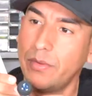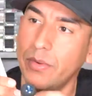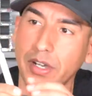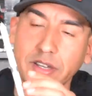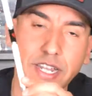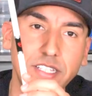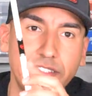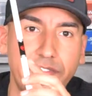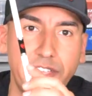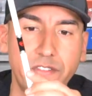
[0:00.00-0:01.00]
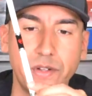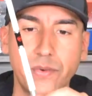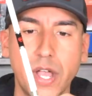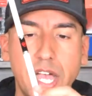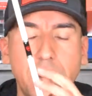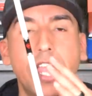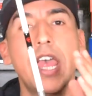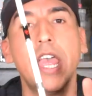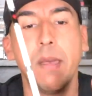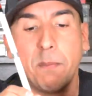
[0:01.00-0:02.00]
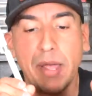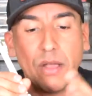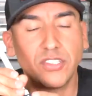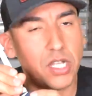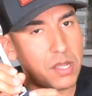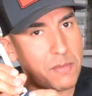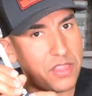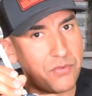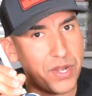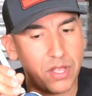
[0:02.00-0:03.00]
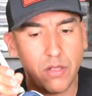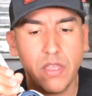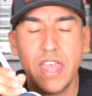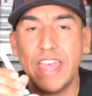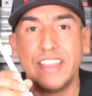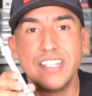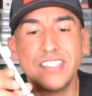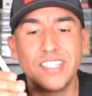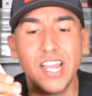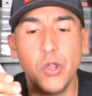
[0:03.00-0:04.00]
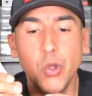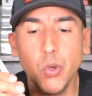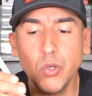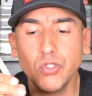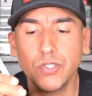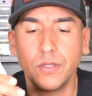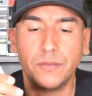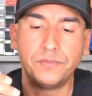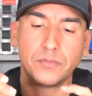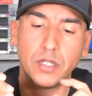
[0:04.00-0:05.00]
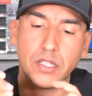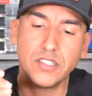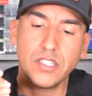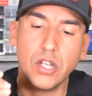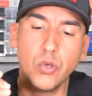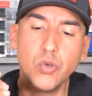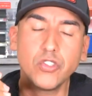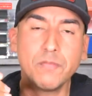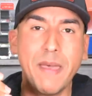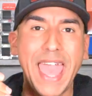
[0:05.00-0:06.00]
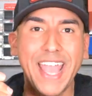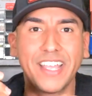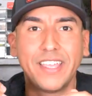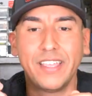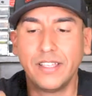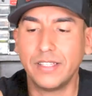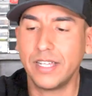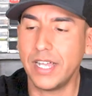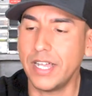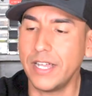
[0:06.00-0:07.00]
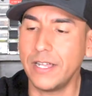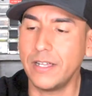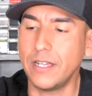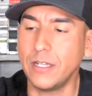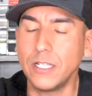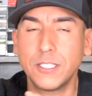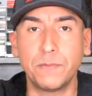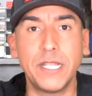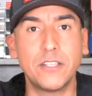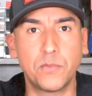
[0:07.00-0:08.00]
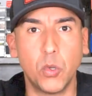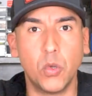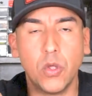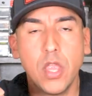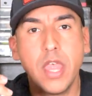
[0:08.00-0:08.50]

Well, it is a favorite rod, but I was talking about the reel. This is a loose matte speed spool.